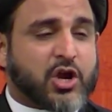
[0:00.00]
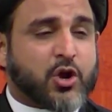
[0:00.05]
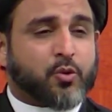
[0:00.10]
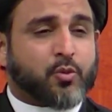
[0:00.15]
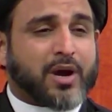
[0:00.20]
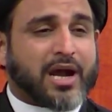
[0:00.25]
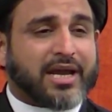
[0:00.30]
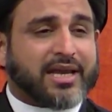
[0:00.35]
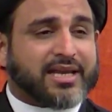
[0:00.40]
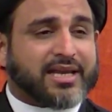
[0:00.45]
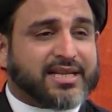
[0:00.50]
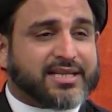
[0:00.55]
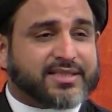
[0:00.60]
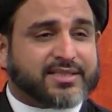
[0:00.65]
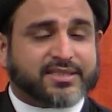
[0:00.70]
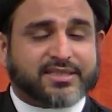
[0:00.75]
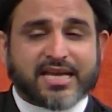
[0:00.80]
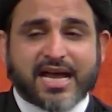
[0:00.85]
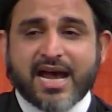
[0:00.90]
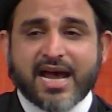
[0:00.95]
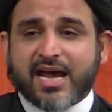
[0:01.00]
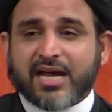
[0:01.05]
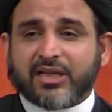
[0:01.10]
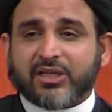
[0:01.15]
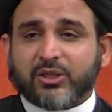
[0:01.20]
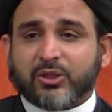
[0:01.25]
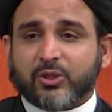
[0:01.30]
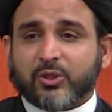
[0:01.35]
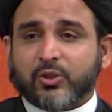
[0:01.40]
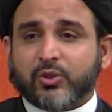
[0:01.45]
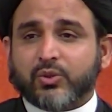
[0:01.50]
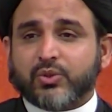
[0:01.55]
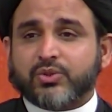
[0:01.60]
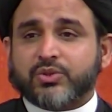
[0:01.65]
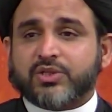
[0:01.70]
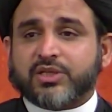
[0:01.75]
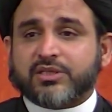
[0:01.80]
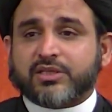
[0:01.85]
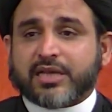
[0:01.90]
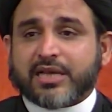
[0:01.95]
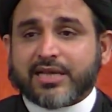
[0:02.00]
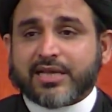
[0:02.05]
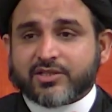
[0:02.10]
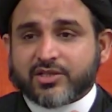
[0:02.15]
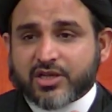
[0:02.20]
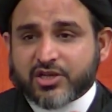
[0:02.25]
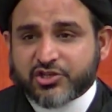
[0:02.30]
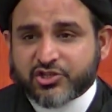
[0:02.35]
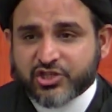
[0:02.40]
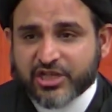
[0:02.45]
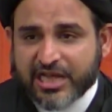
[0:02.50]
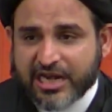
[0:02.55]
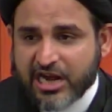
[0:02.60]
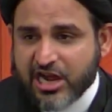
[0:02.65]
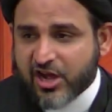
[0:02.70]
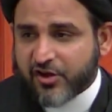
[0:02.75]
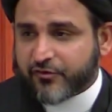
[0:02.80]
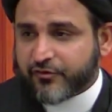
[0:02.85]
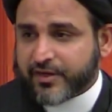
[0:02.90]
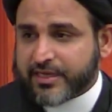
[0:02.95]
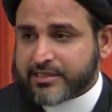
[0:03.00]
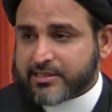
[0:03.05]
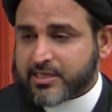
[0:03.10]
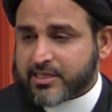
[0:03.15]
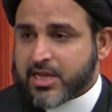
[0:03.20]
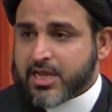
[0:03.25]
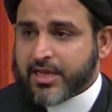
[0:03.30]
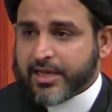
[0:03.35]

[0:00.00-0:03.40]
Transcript: why insan loses his sharafat,